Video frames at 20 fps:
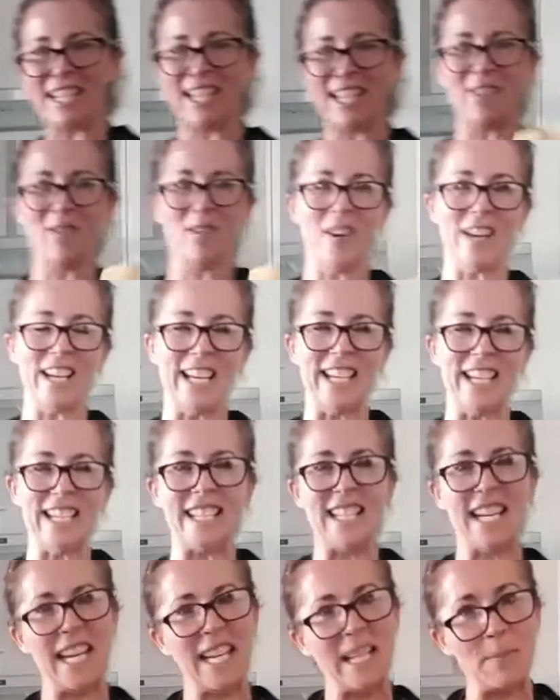going to put in a
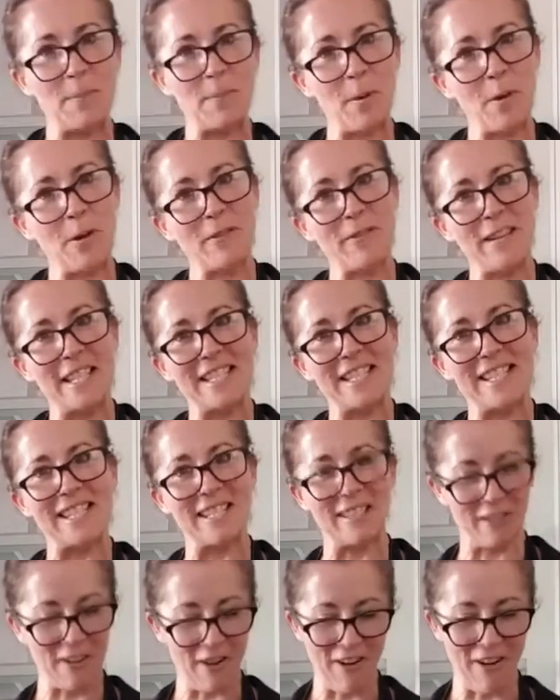teaspoon of
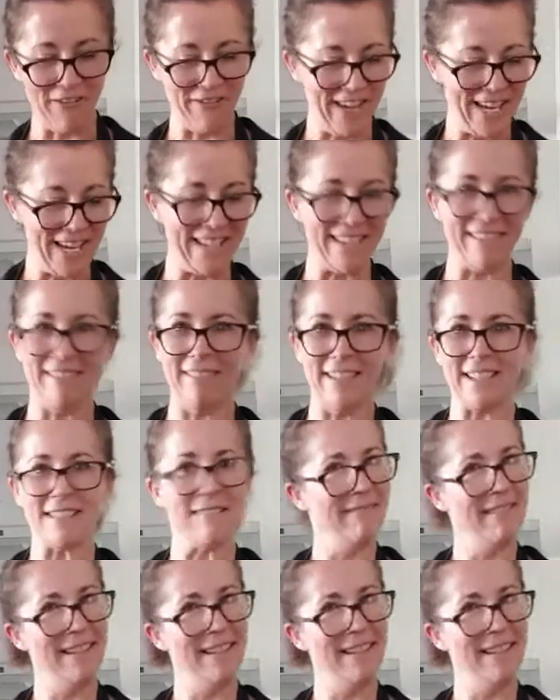instant coffee. What?